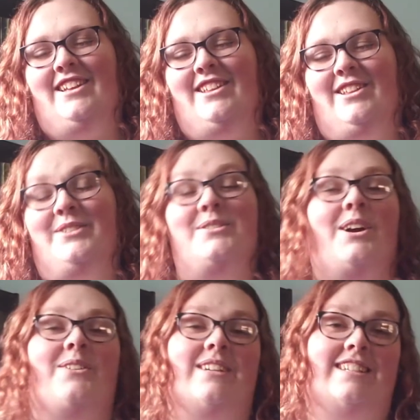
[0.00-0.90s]
though
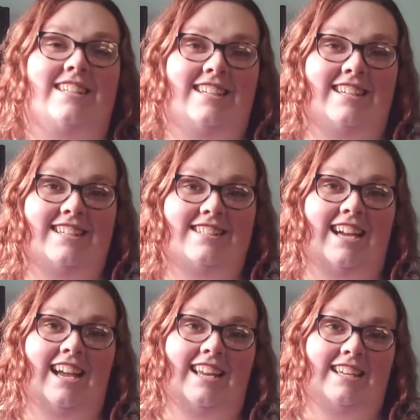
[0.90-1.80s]
Rowan
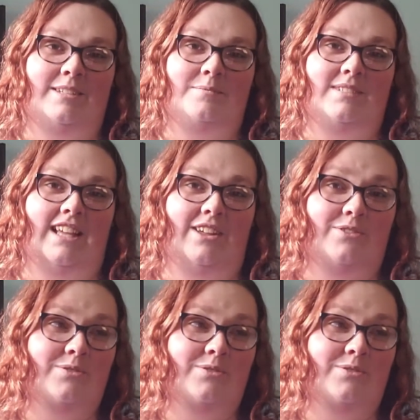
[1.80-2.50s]
tying himself